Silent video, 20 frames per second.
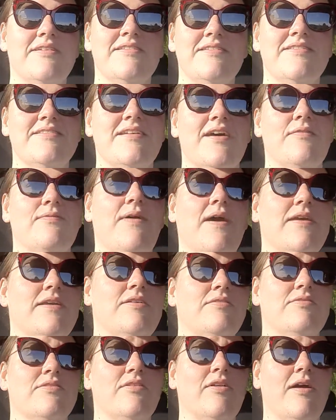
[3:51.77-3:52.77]
and stuff. I
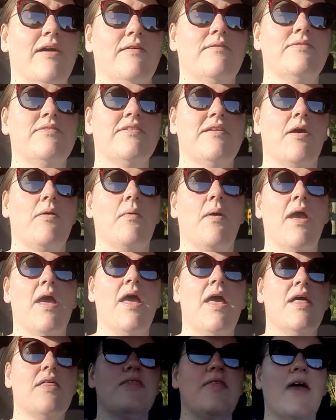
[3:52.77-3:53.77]
use gloves. So
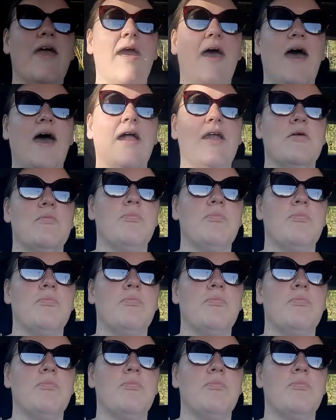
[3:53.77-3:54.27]
they had a